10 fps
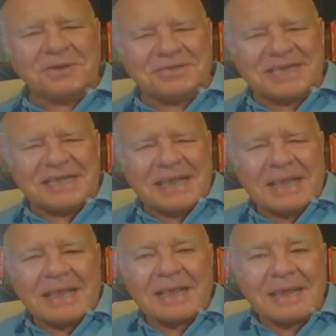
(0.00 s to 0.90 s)
you understand?
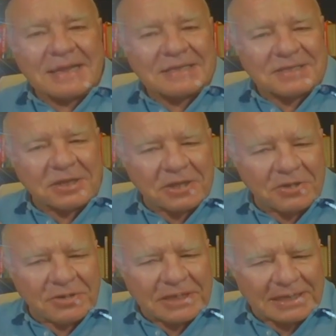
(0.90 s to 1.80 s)
Yeah. It's not
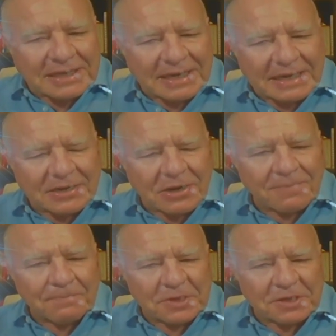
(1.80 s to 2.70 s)
only that they're
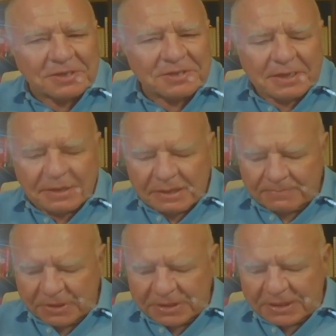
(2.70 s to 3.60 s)
incompetent,
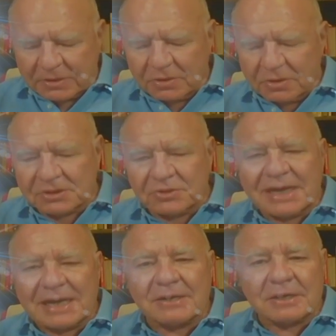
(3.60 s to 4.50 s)
but they're also
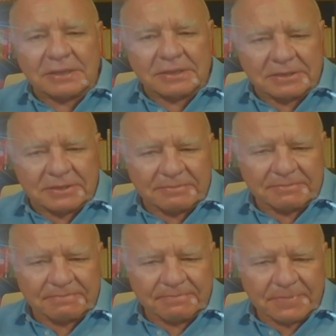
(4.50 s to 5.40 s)
arrogant.
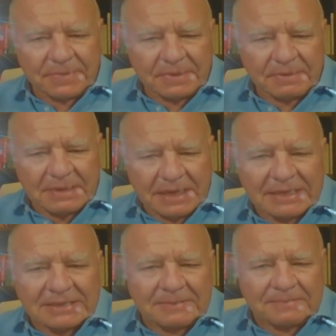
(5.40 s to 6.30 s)

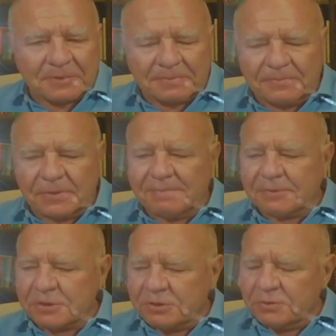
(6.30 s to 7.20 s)
That is the problem.
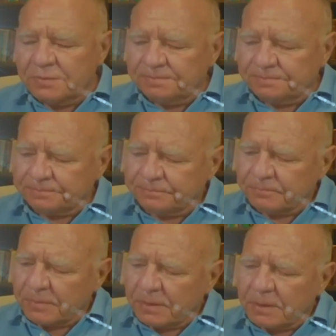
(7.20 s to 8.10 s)
Number two,
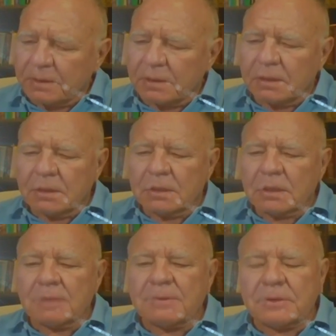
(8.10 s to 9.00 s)

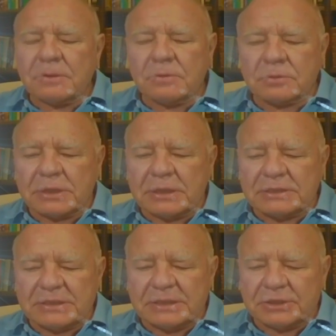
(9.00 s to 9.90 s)
I mean, you
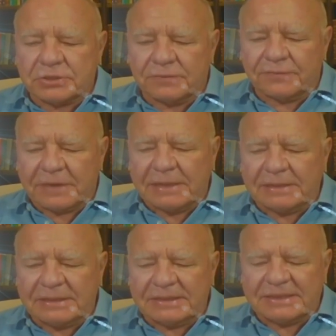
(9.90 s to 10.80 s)
raised the issue of
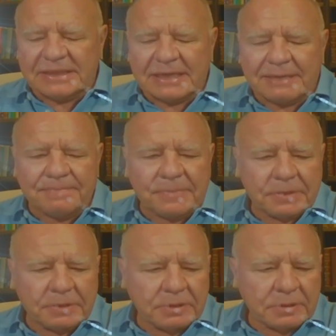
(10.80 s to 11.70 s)
LTCM,
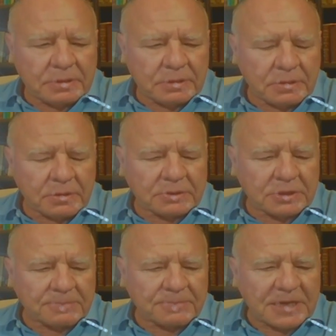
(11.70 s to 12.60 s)

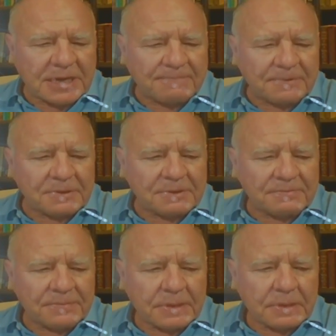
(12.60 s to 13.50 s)
long-term capital.